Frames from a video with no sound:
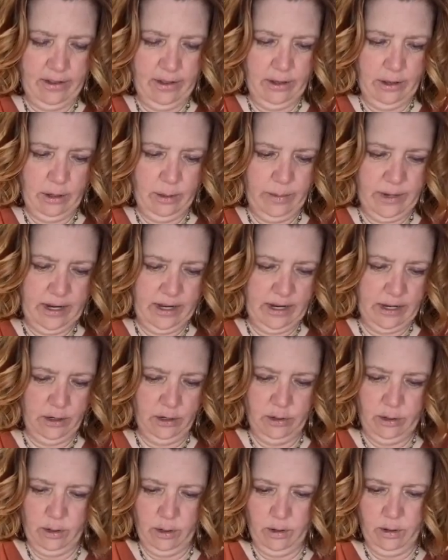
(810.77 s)
have a little bit of
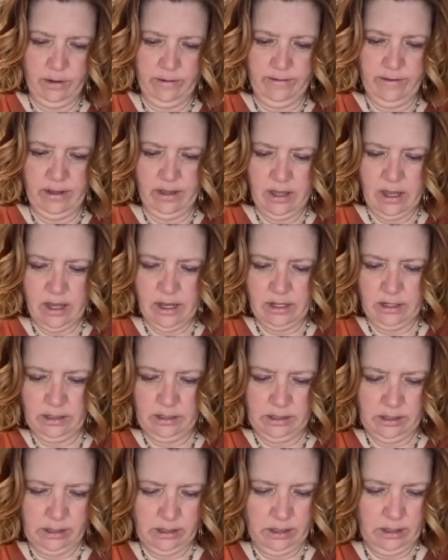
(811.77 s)
control over
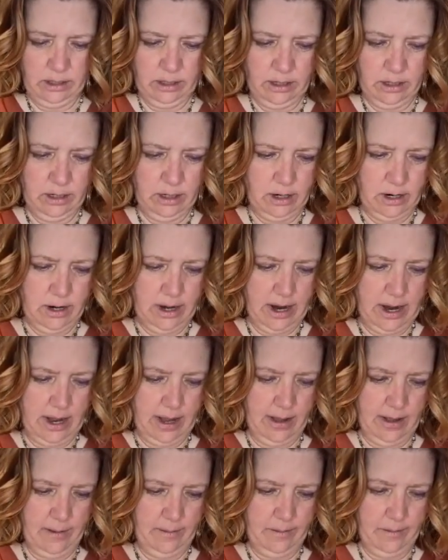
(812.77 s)
this. All
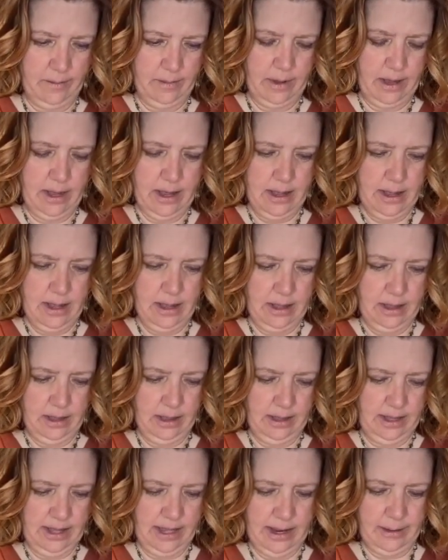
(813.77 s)
right.
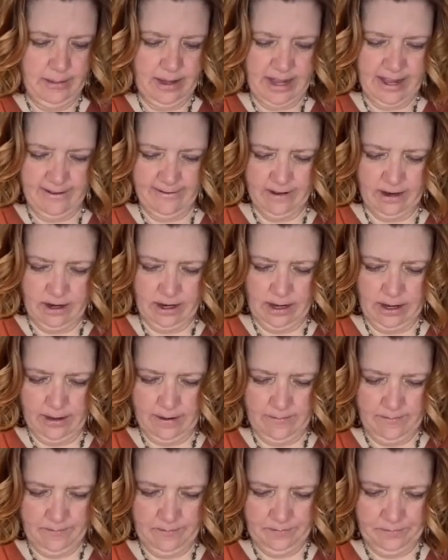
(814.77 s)
Get him even
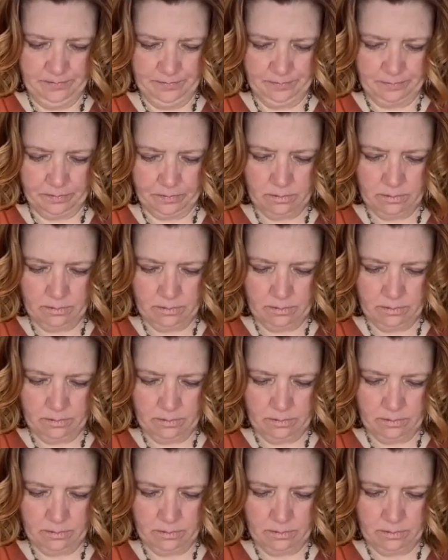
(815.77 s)
again.